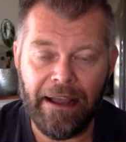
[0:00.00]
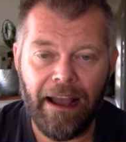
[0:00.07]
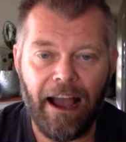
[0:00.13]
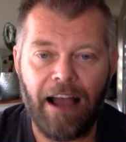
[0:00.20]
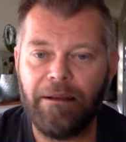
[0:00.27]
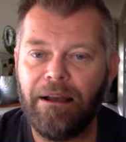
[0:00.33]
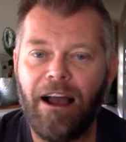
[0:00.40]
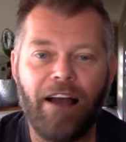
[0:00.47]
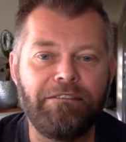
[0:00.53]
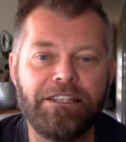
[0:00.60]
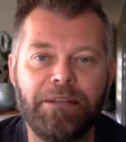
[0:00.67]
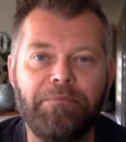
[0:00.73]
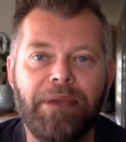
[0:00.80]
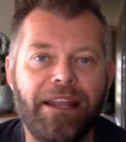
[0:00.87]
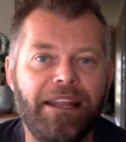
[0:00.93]
I've
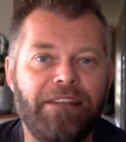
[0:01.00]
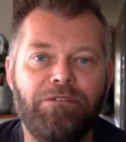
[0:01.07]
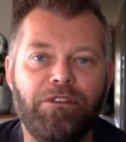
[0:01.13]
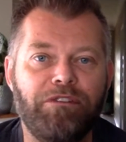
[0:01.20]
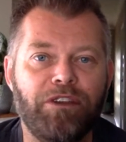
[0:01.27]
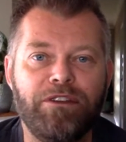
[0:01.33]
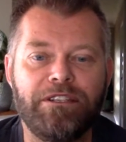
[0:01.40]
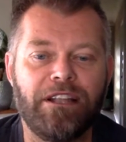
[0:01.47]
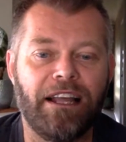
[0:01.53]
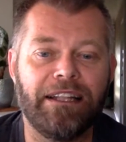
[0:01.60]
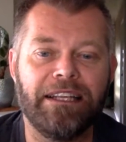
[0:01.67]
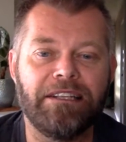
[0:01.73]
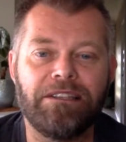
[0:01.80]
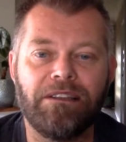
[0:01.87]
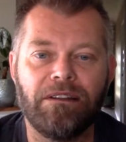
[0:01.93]
seen many reviews like
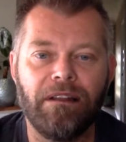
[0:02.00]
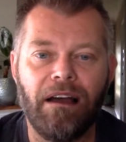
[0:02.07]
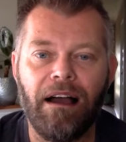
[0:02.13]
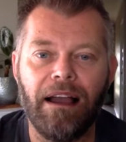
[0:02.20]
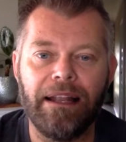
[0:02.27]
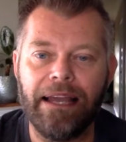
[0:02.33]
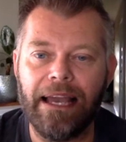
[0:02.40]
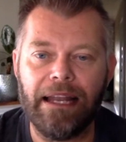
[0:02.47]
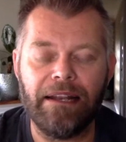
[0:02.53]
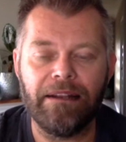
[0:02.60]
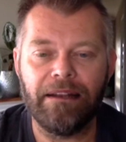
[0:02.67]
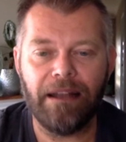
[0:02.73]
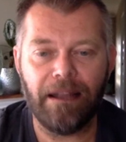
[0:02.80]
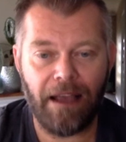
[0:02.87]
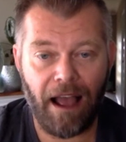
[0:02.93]
this online and,
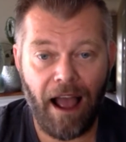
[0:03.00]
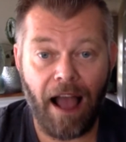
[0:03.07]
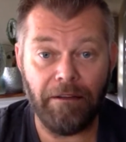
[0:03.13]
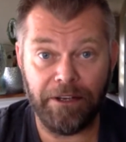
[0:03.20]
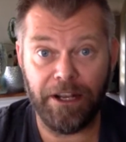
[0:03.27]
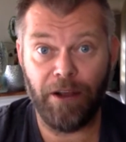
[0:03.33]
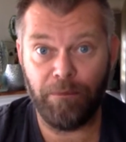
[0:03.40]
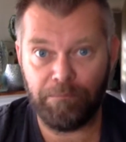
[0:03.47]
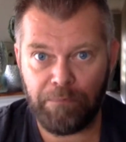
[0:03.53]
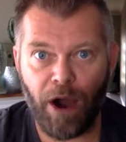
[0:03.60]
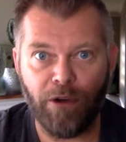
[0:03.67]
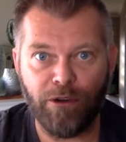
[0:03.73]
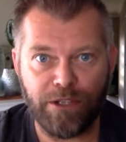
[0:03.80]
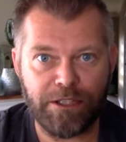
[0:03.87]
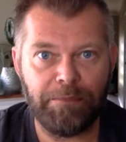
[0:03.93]

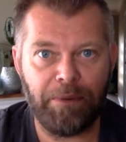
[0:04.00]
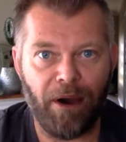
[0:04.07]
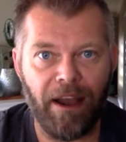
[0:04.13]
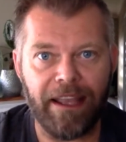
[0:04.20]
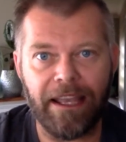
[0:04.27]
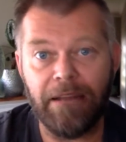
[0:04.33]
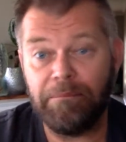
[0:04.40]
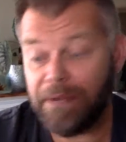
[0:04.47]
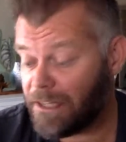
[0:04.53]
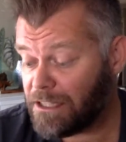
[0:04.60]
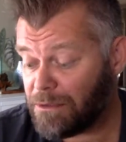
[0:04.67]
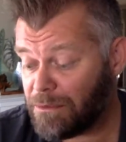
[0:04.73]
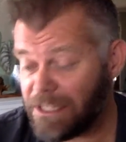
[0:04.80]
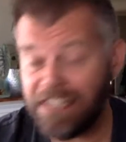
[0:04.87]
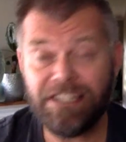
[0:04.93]
post buying it
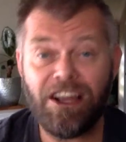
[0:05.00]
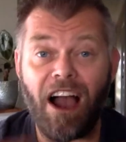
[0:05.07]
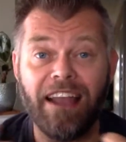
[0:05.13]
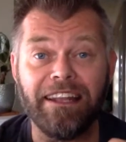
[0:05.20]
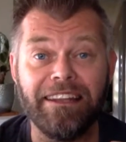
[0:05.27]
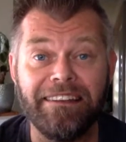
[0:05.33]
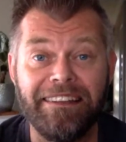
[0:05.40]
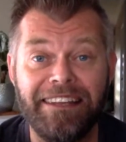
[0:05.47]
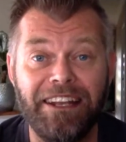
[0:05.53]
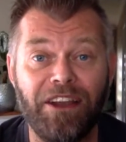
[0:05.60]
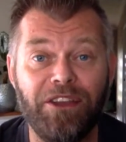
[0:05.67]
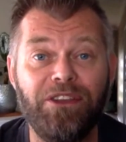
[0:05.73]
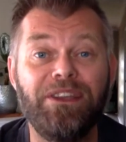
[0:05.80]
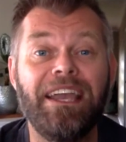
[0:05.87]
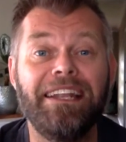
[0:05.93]
because I was excited.
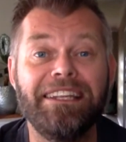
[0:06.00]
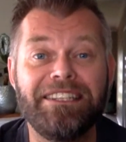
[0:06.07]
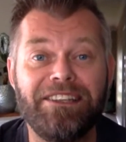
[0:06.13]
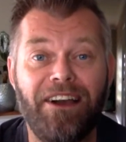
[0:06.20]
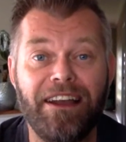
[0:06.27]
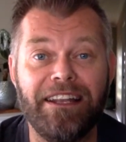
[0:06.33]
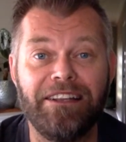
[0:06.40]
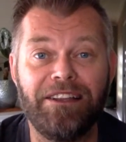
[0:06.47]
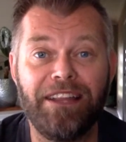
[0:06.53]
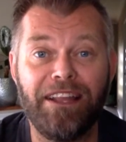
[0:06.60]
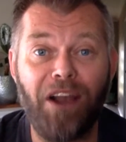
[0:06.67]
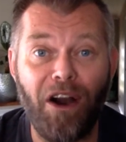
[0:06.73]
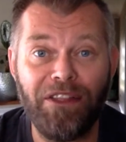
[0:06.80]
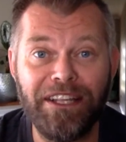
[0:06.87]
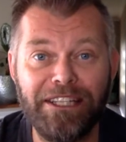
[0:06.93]
You get excited. You
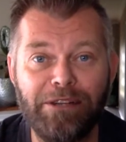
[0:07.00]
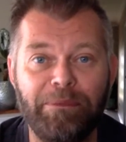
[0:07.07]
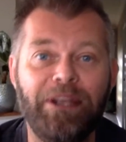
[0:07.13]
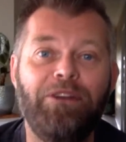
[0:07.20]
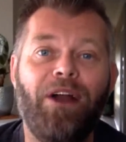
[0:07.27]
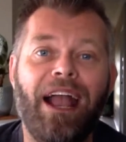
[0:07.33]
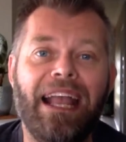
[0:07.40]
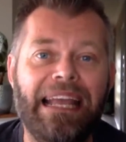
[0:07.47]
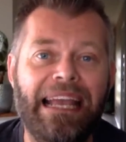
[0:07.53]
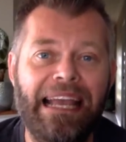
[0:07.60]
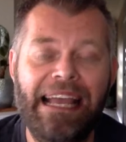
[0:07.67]
think, oh, this will be great.